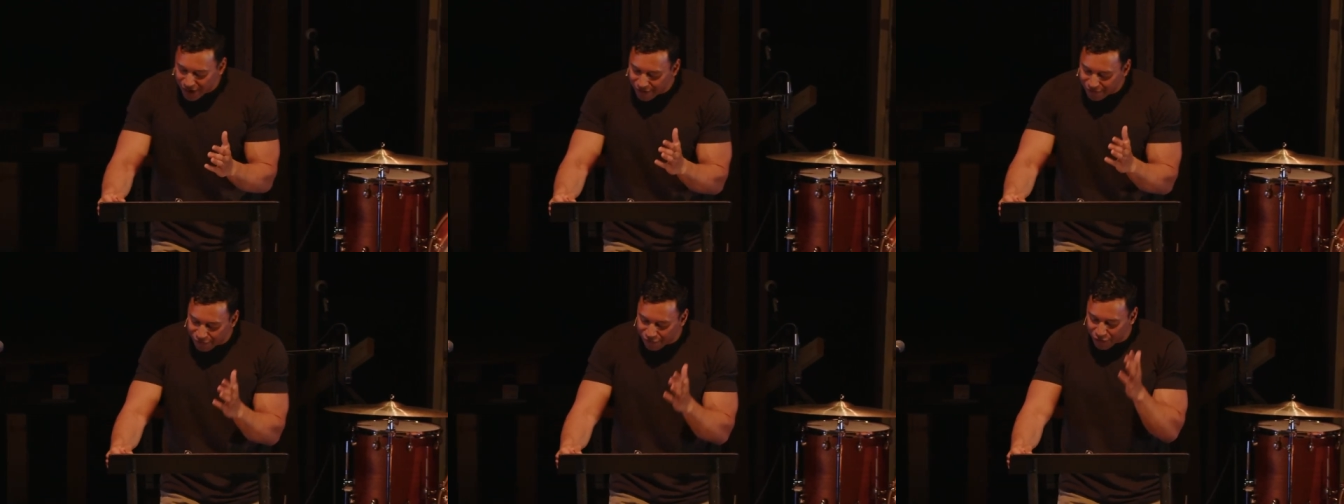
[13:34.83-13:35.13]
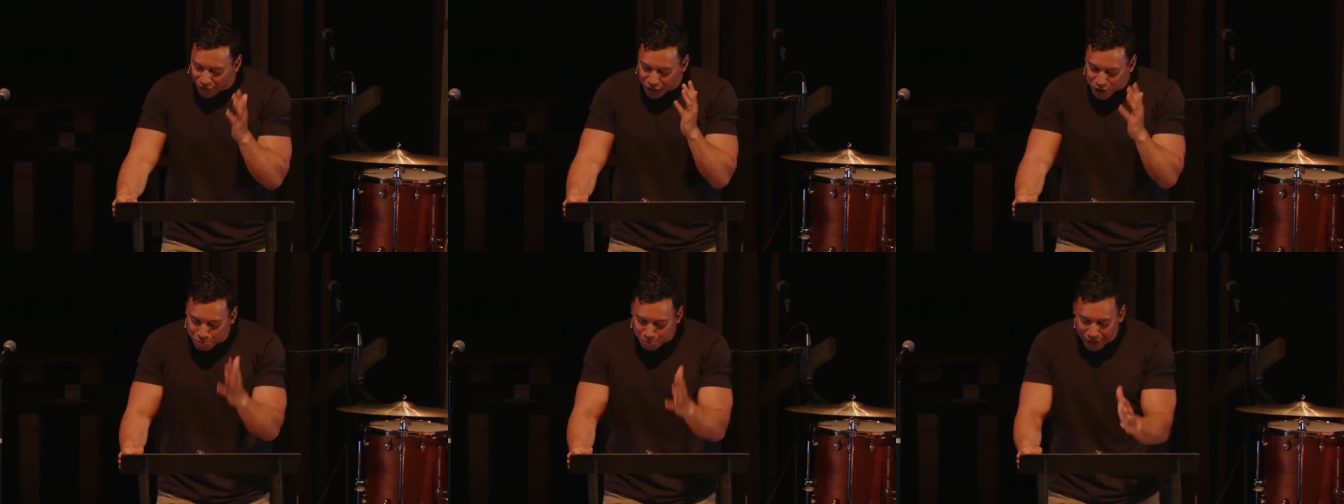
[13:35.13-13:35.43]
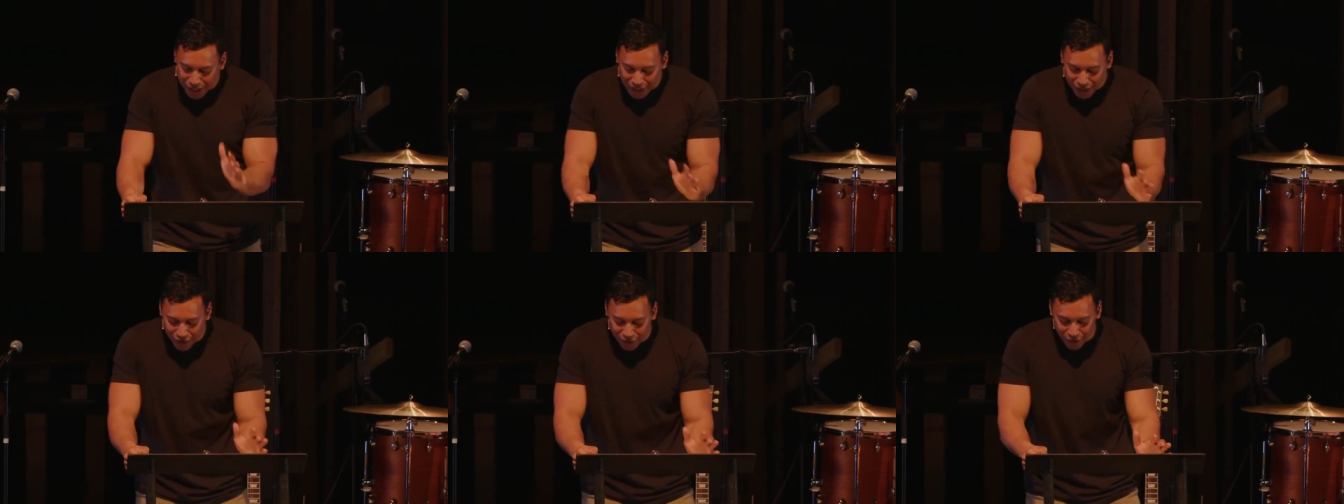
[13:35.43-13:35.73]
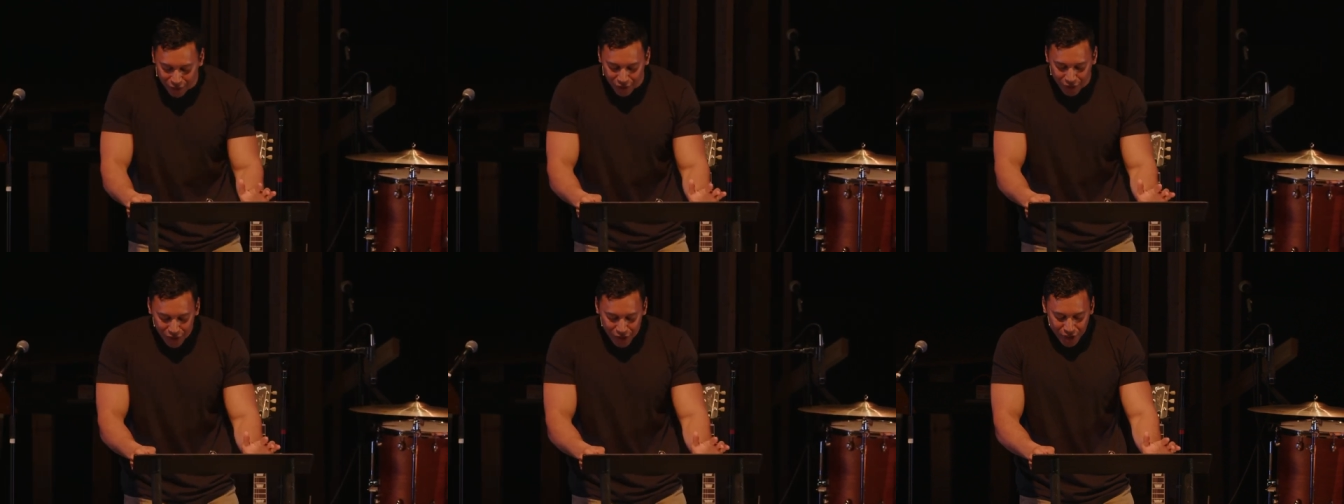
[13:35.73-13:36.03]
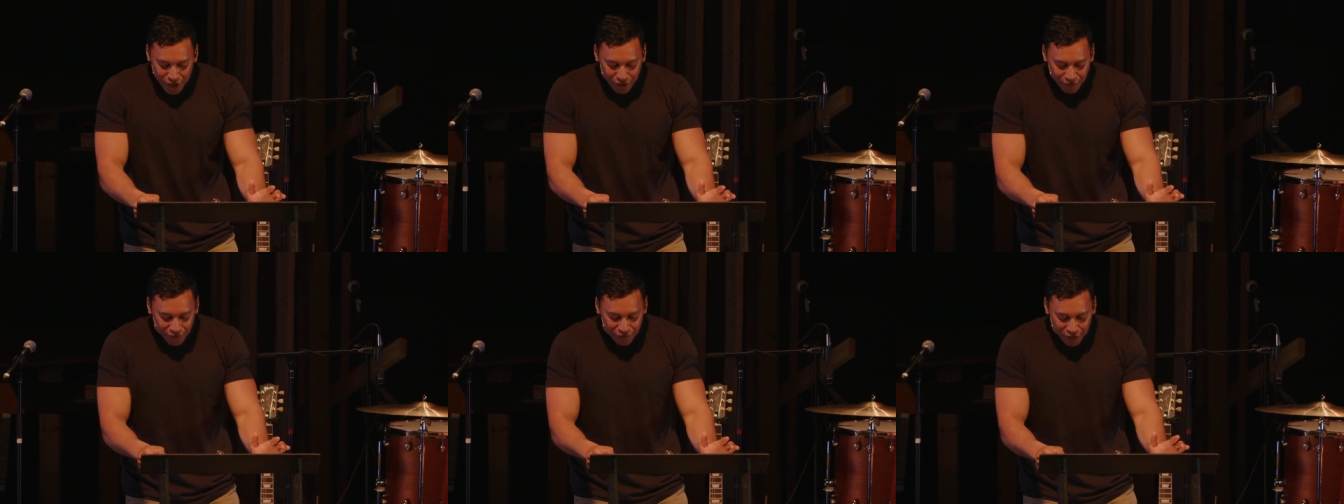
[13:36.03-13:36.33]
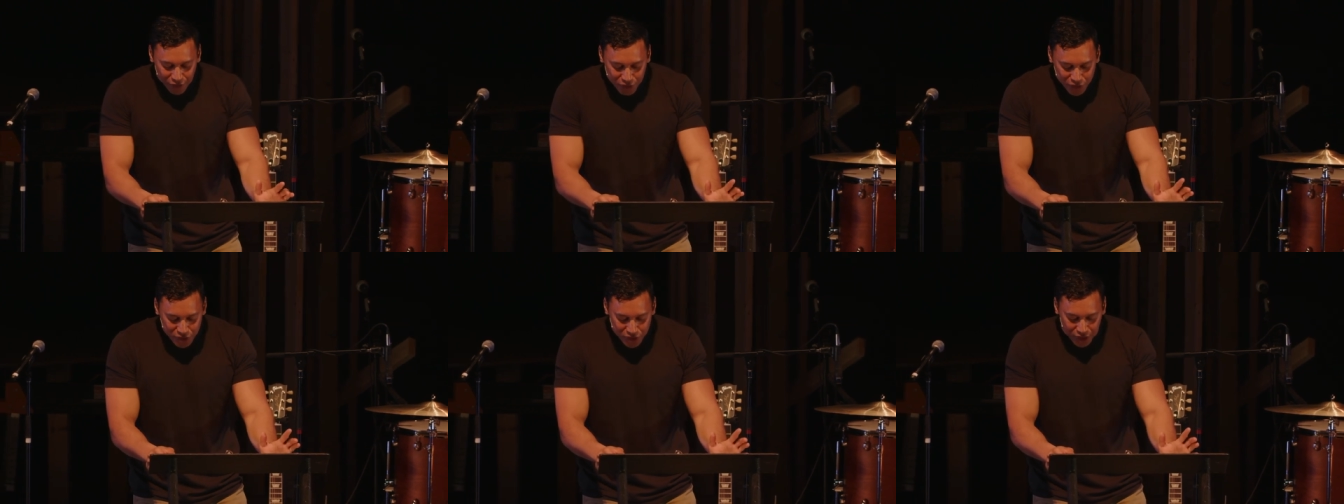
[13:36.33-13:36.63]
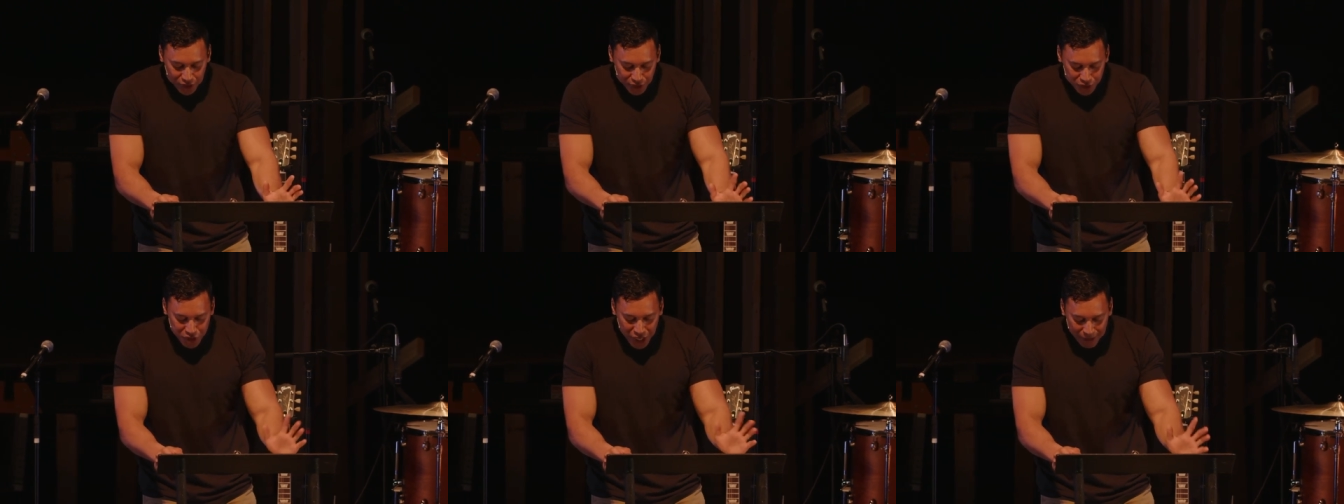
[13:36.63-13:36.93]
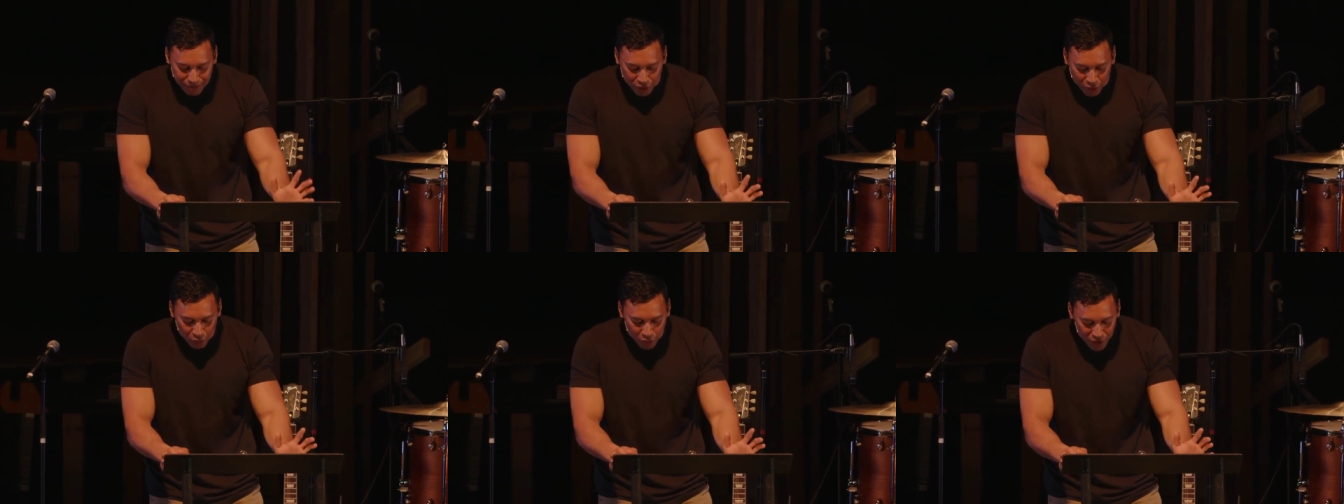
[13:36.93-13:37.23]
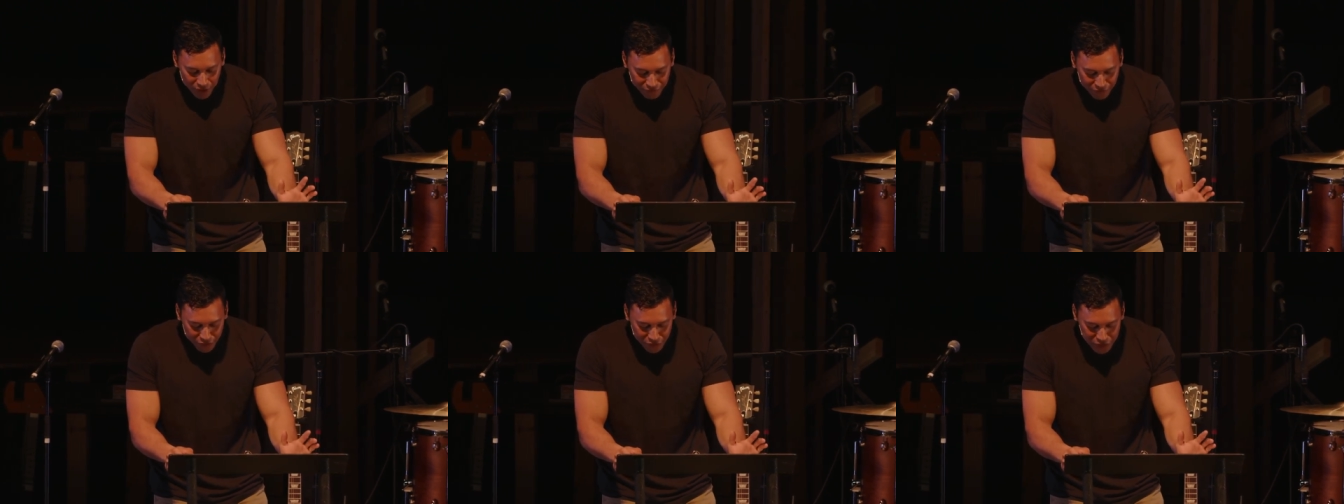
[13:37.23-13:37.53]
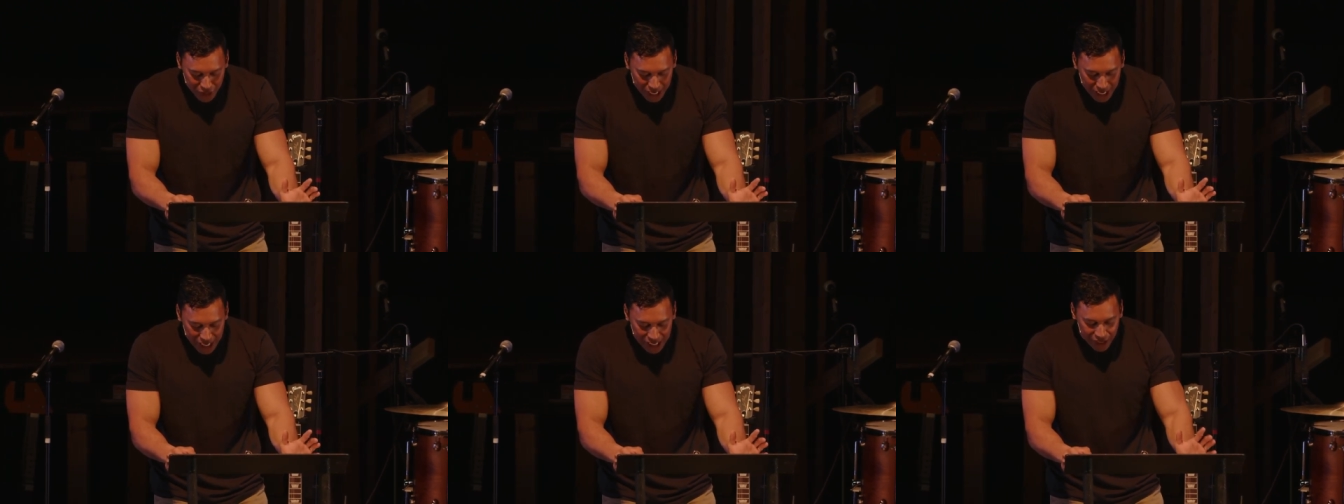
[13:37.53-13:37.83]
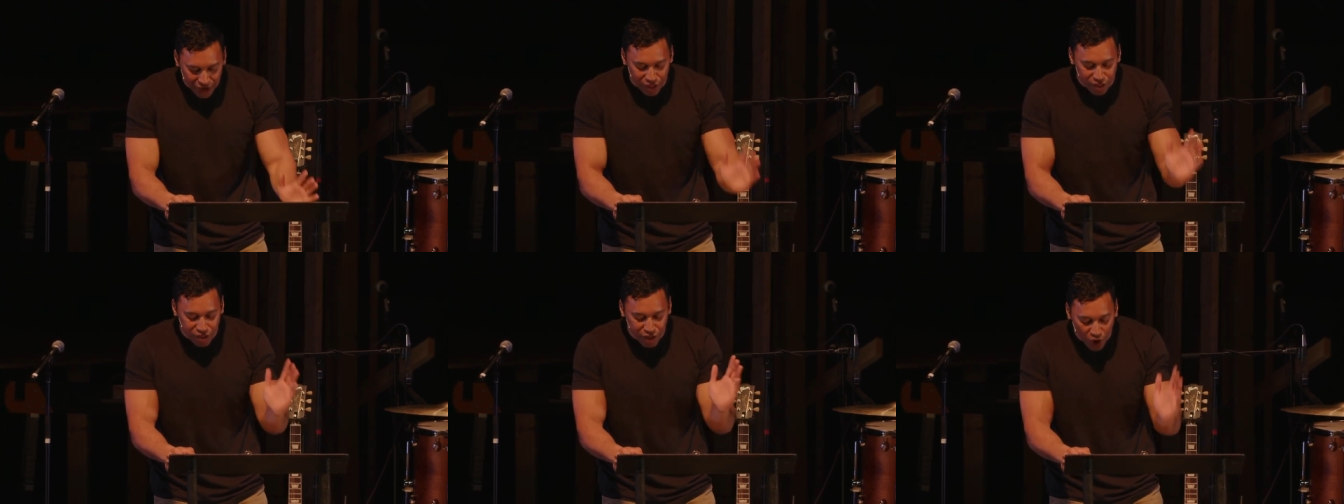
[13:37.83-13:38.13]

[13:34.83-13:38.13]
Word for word: Uh, first uh, Peter verse or chapter one verse eight: